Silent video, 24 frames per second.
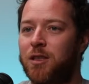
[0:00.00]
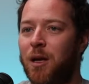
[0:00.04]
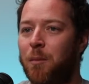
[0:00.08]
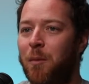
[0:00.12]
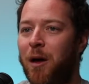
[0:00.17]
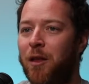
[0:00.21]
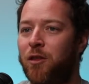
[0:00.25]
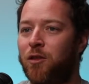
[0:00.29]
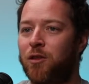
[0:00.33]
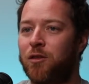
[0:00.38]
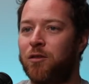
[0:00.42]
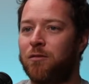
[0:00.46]

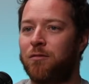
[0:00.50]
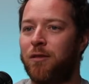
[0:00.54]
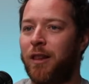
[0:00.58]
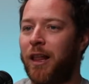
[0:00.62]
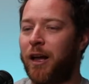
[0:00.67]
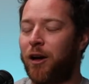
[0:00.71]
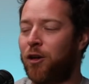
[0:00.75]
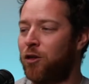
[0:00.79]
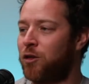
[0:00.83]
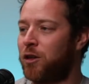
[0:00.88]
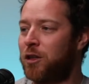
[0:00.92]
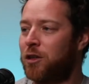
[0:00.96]
other
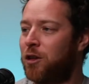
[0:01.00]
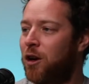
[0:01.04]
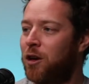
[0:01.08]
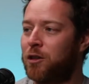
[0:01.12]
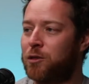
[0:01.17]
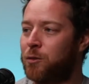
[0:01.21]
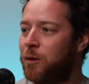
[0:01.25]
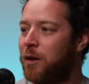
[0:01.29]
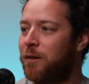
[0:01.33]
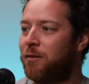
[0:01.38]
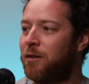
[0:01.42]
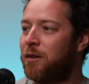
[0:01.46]
like herding
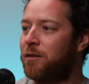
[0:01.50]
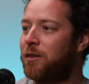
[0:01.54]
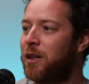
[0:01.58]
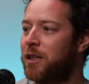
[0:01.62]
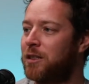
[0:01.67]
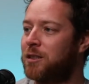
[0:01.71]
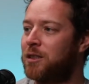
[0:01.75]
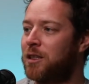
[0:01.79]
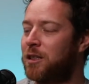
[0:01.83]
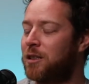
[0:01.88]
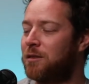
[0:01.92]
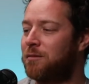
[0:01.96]
dogs or whatever, if they
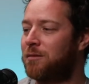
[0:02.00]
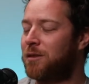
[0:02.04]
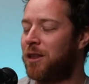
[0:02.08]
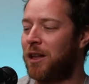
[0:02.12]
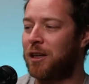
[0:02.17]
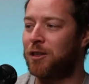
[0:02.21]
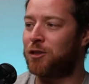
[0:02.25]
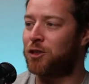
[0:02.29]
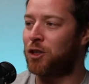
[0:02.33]
see things to